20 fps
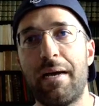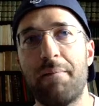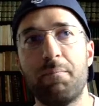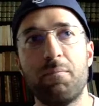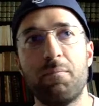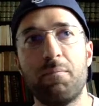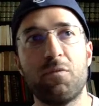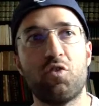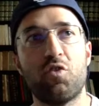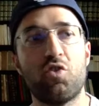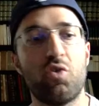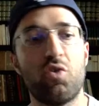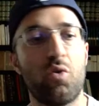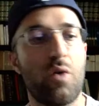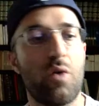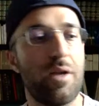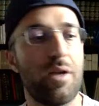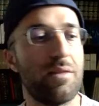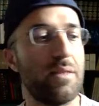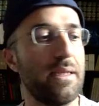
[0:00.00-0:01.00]
So
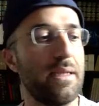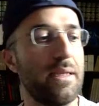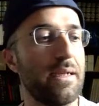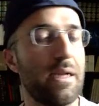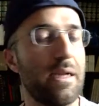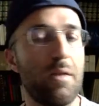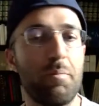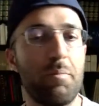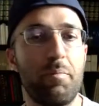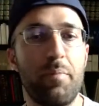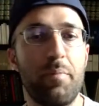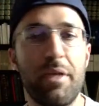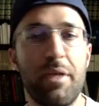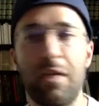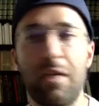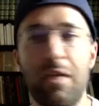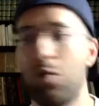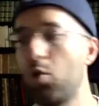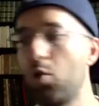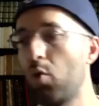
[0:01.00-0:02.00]
I think I'll
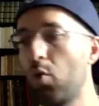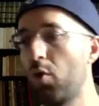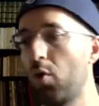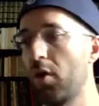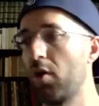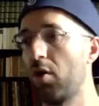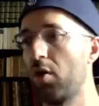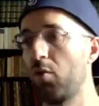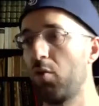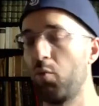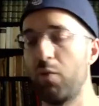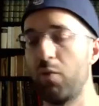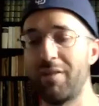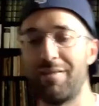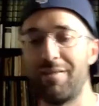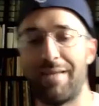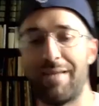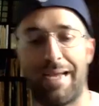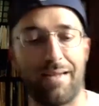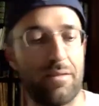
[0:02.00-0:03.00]
be going on with
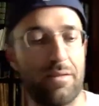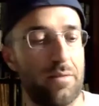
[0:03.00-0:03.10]
that.